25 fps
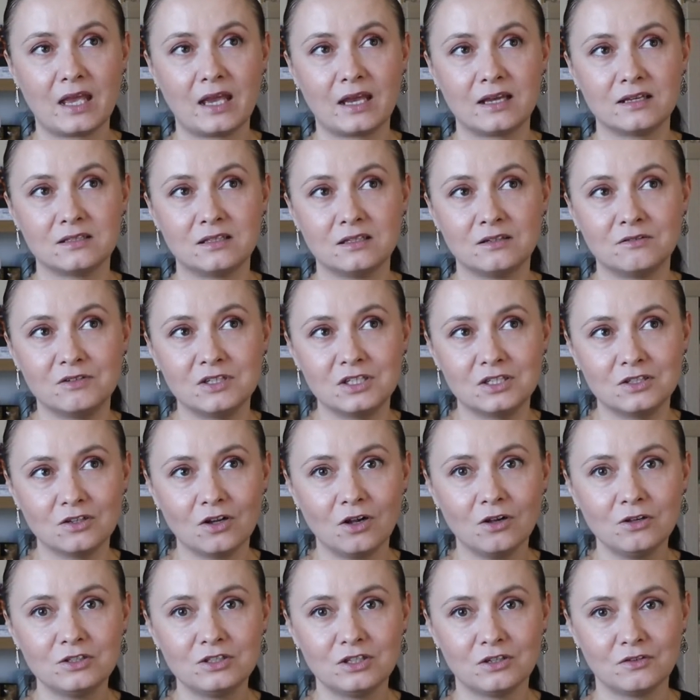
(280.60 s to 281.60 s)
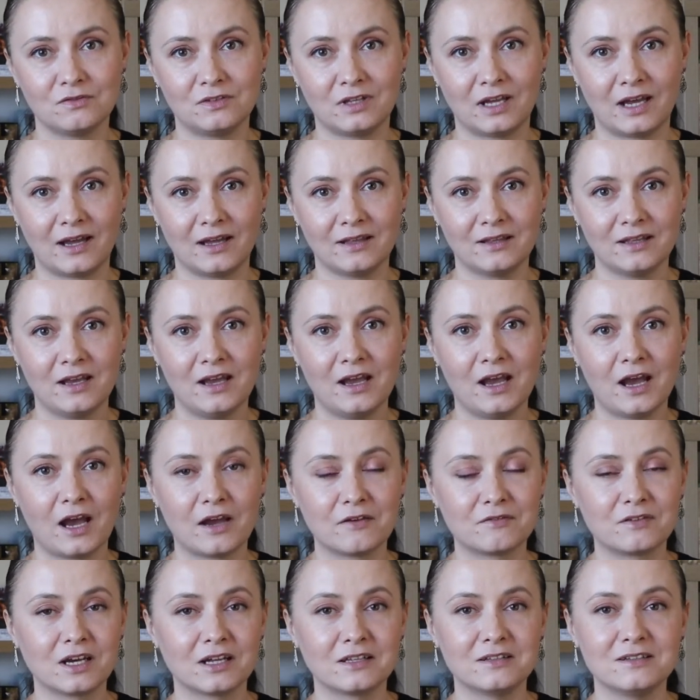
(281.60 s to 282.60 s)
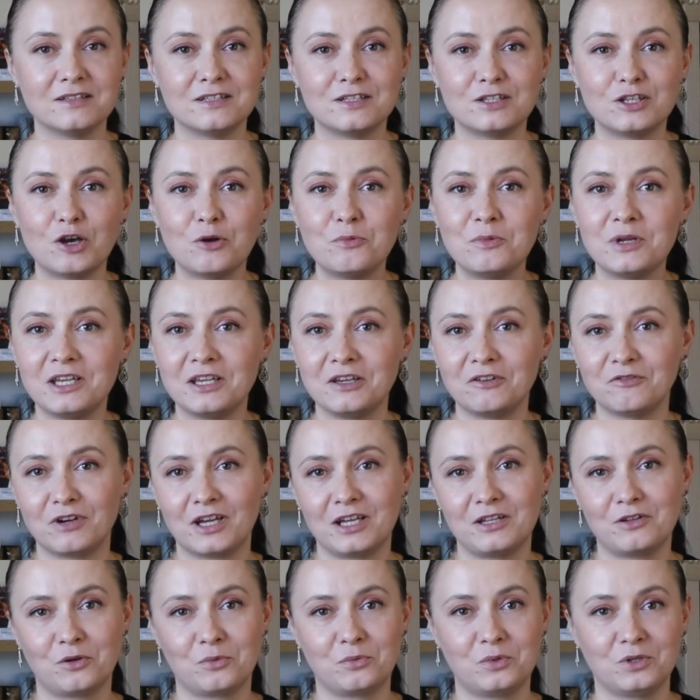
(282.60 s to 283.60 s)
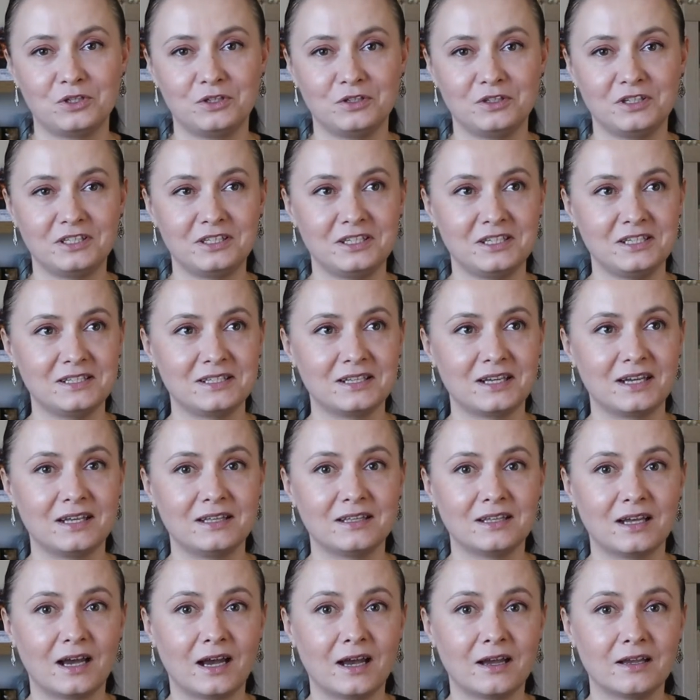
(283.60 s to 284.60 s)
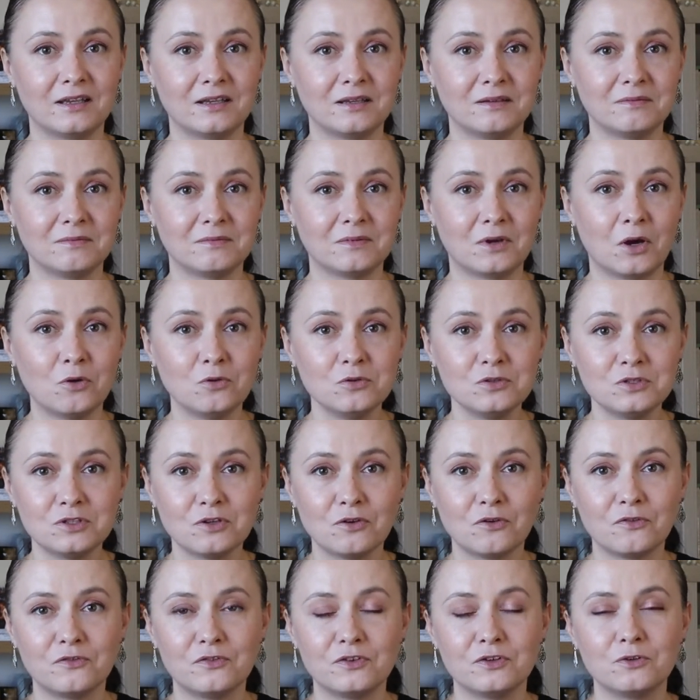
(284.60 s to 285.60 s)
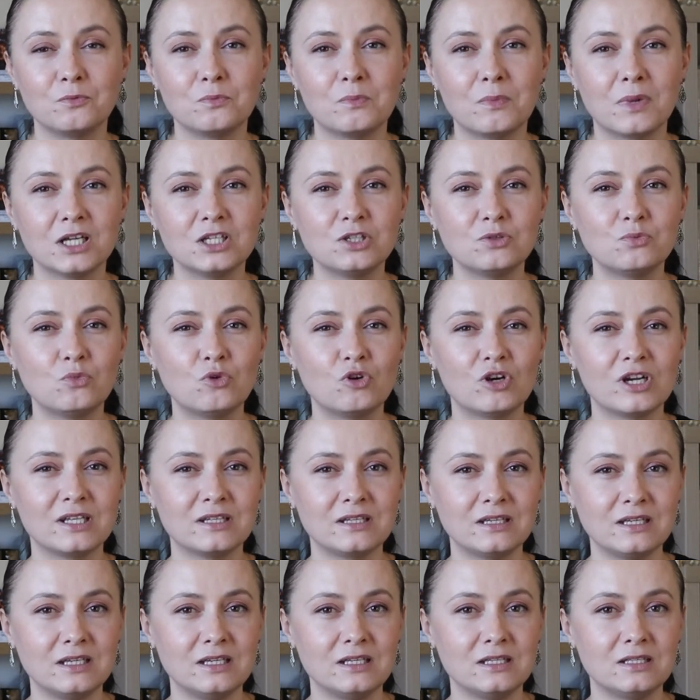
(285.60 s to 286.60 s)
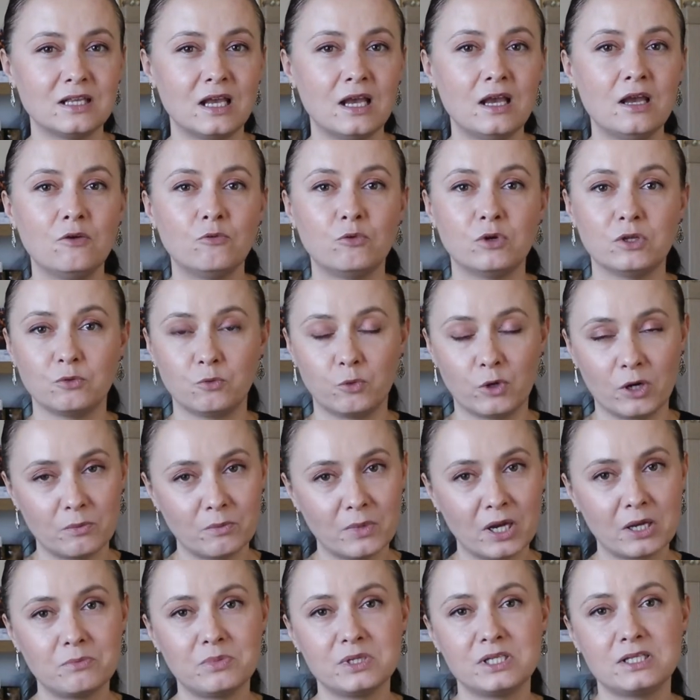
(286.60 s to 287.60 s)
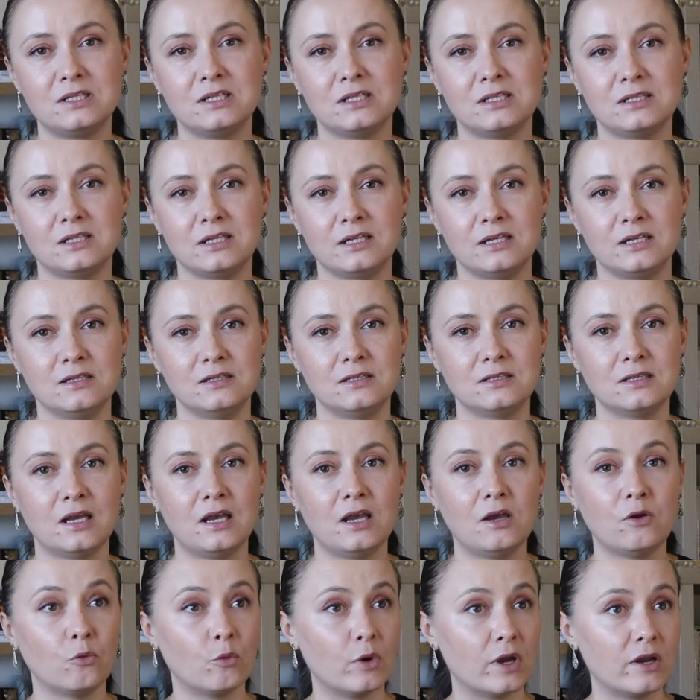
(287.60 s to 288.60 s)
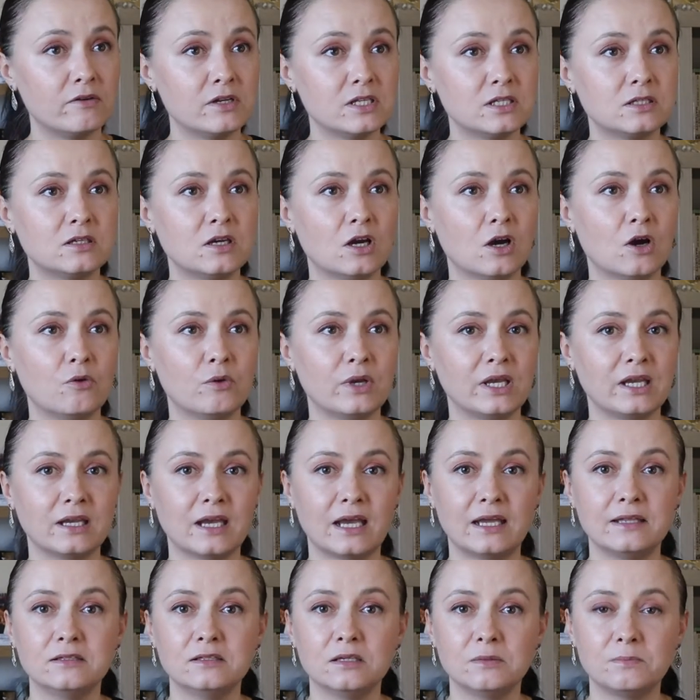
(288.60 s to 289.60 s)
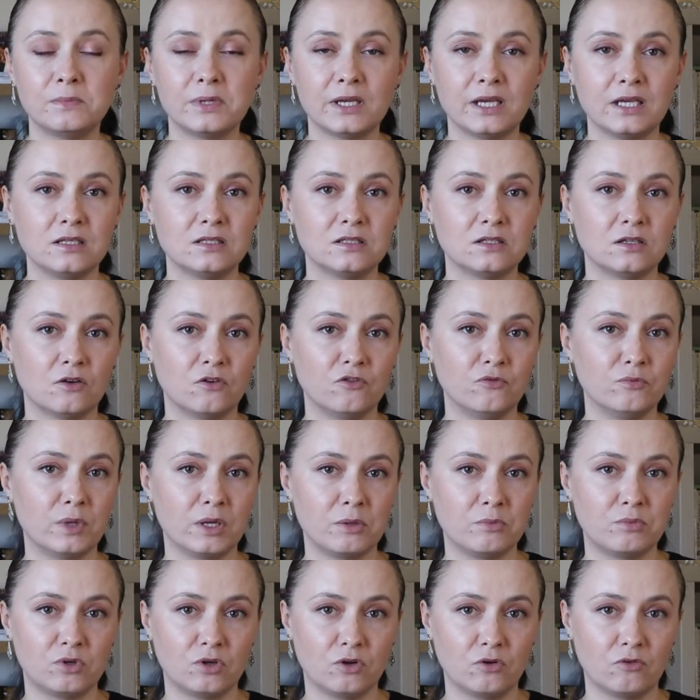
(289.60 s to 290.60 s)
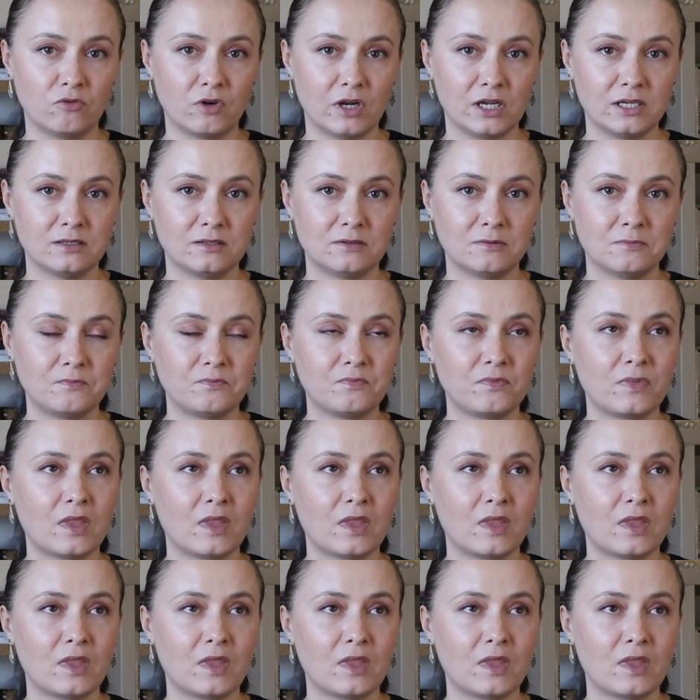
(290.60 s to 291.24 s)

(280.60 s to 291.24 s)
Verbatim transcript: As a result of that, I've gotten so many great opportunities and I also feel much more at ease with where my business is, where it's going, and the pace of my progress.